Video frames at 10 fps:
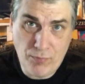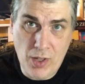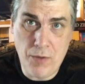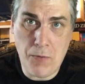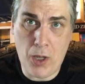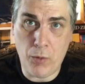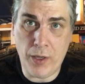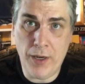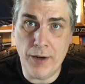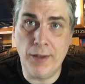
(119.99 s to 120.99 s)
the
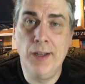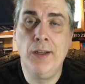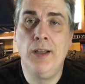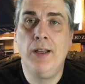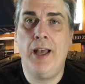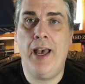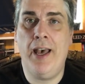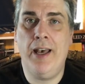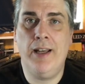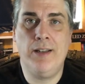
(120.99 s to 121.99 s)
following year.
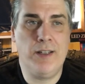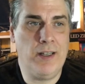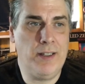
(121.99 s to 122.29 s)
And